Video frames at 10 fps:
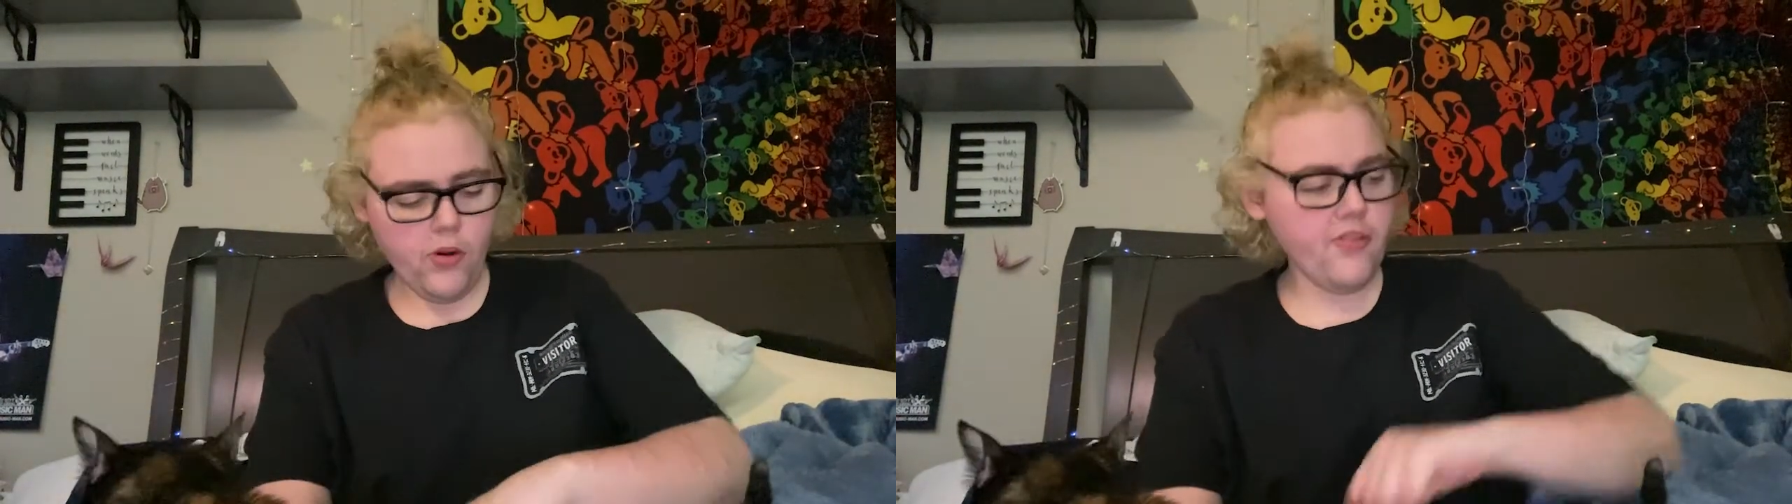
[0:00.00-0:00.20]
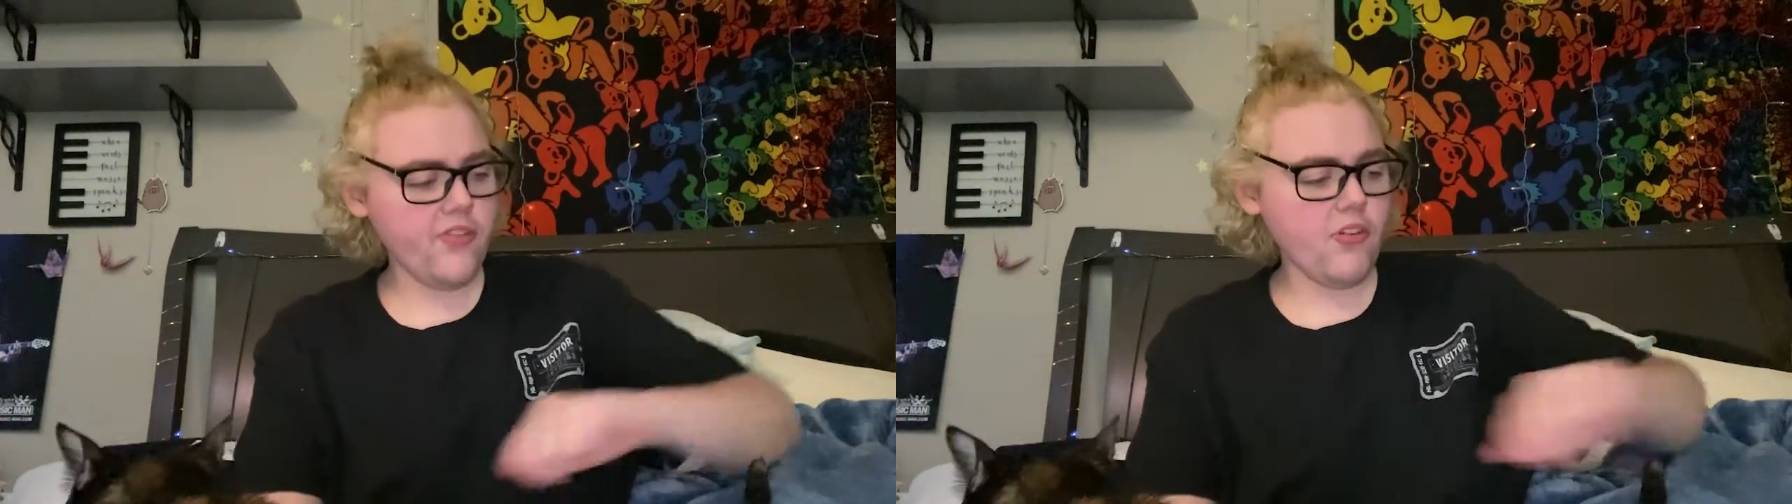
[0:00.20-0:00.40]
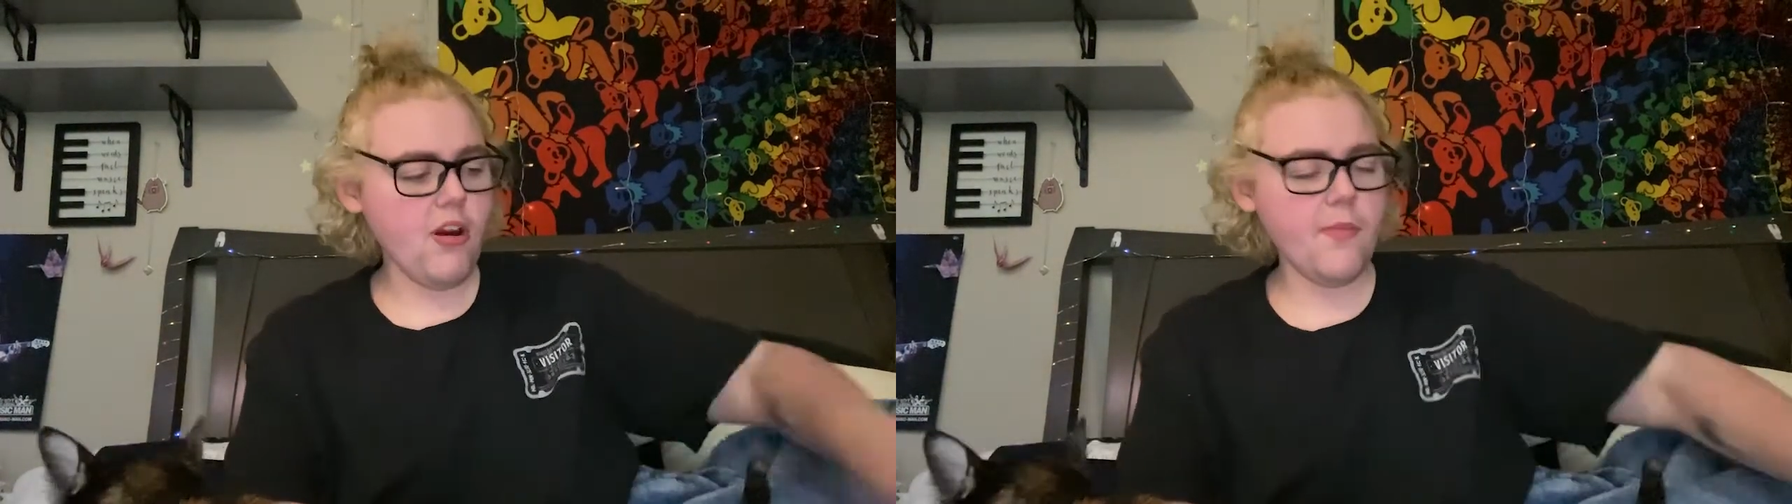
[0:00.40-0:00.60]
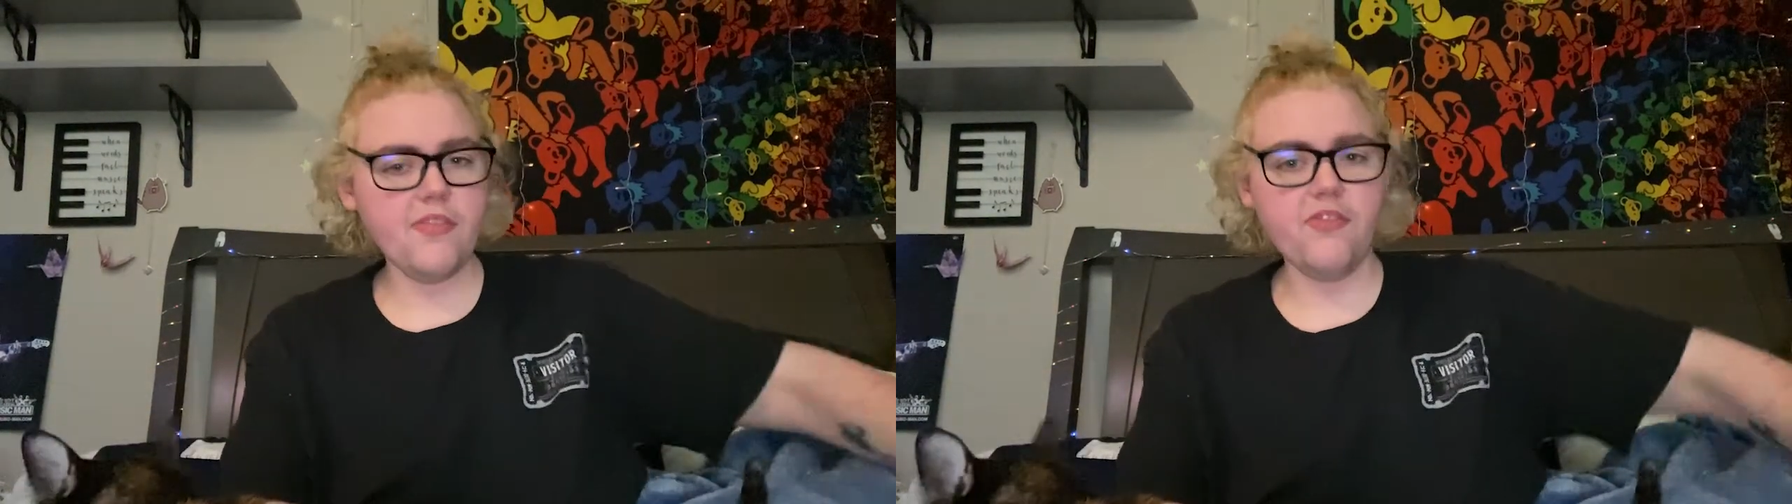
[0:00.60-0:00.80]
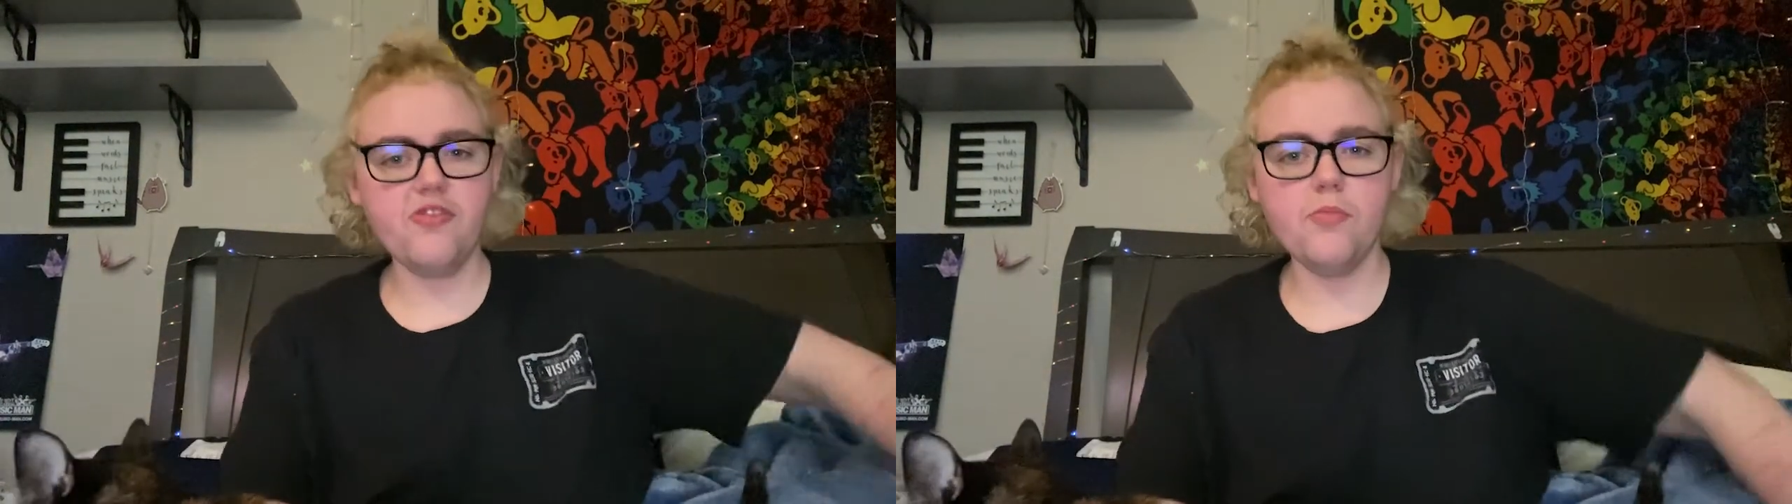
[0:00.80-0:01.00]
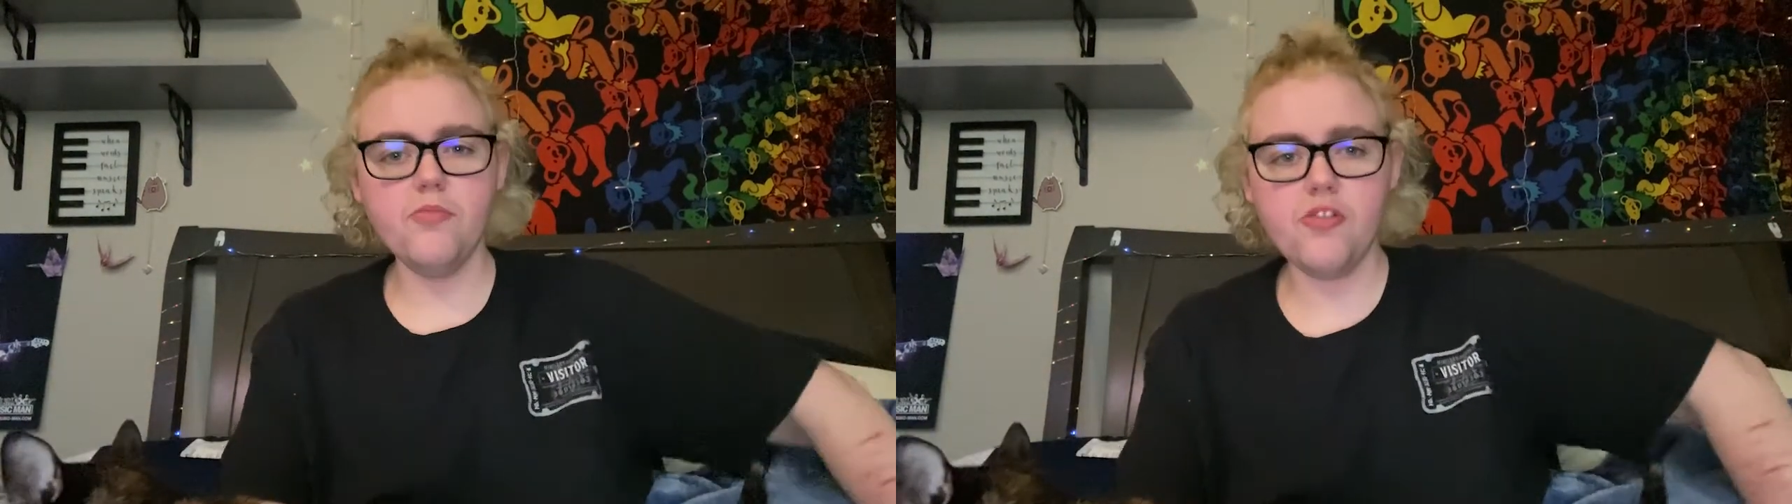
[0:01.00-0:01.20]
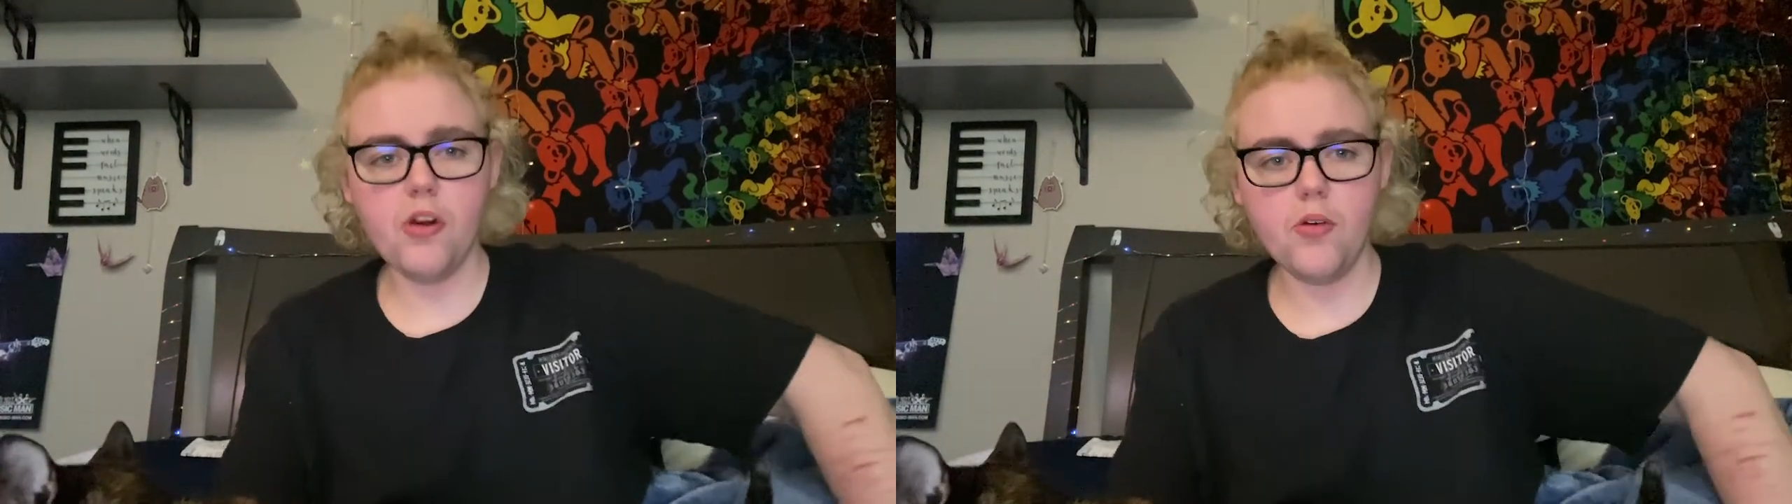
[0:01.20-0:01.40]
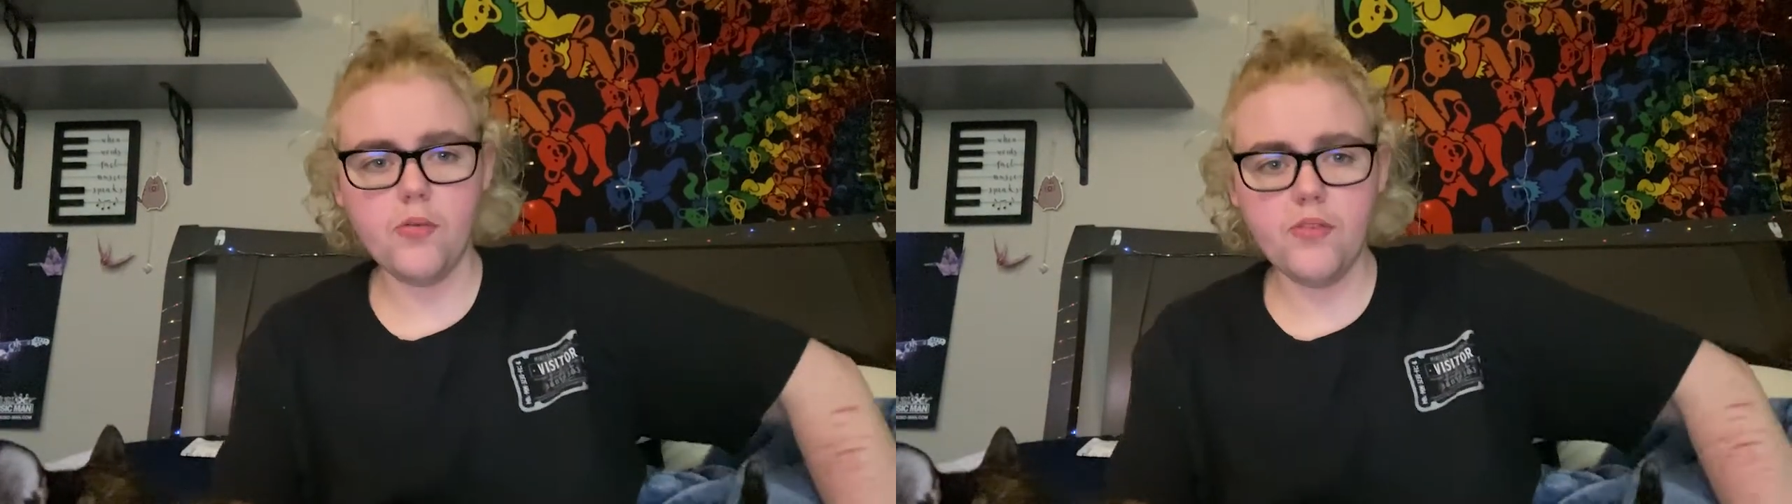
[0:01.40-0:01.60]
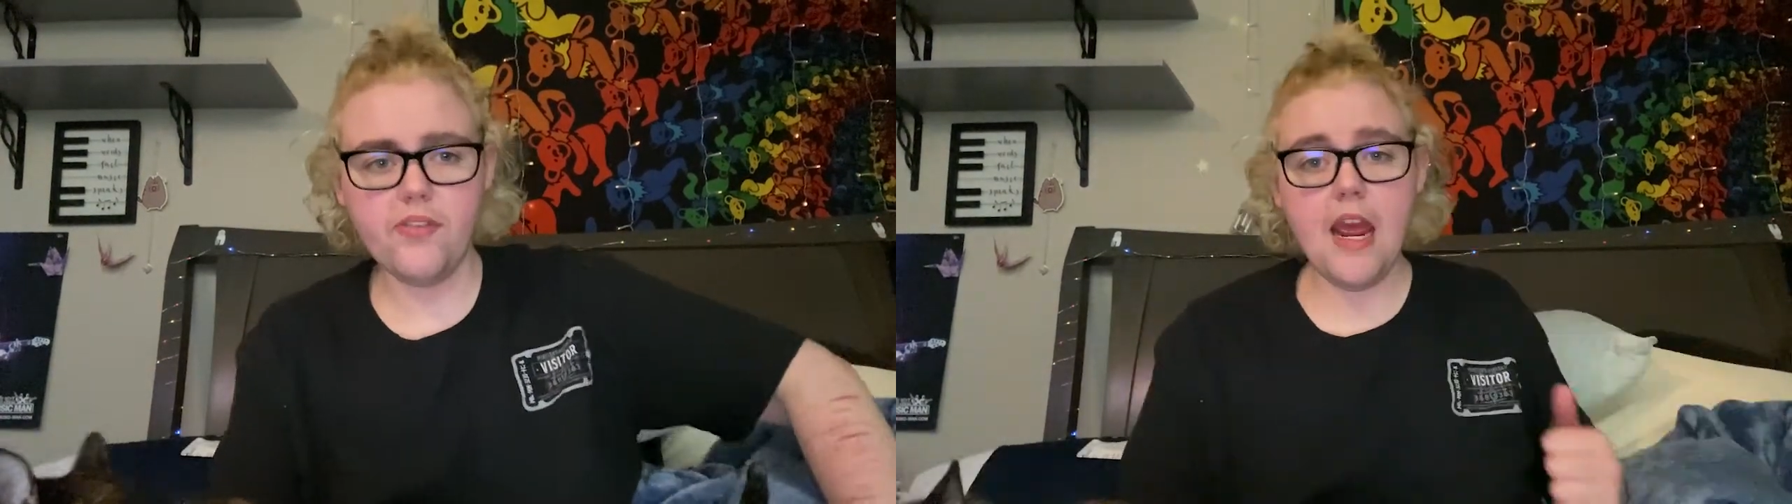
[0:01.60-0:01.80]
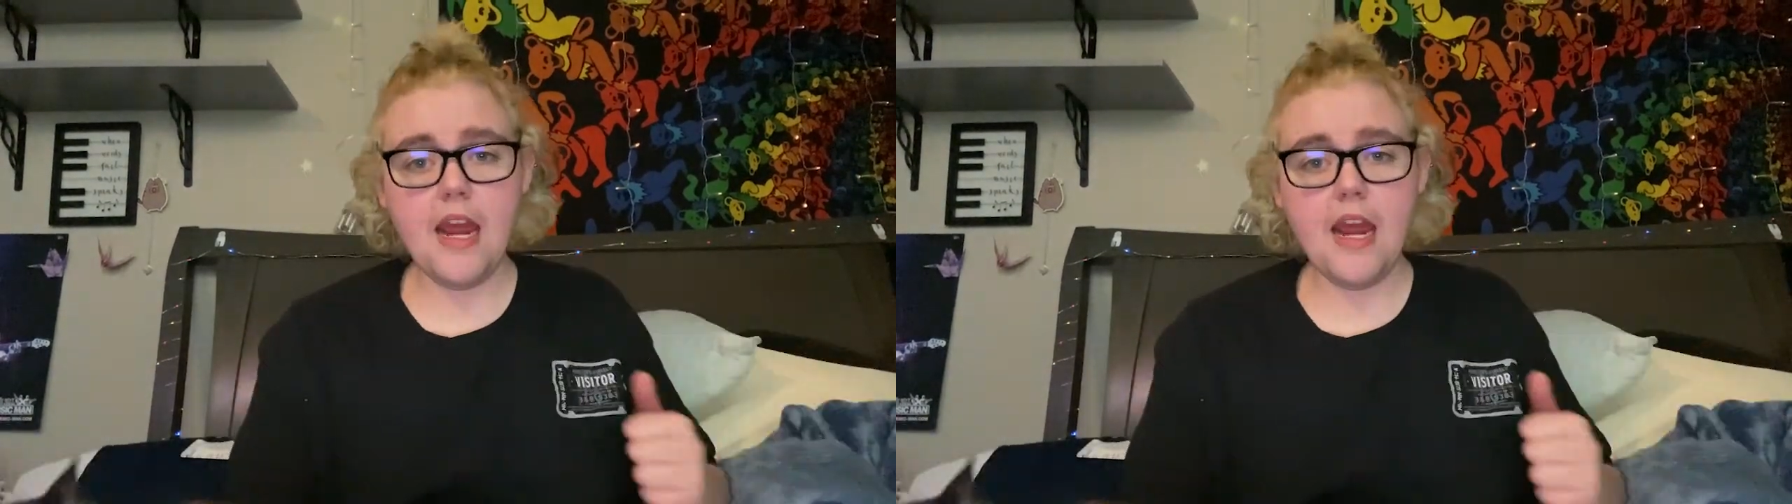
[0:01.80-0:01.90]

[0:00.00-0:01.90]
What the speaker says: are described as Jim Jones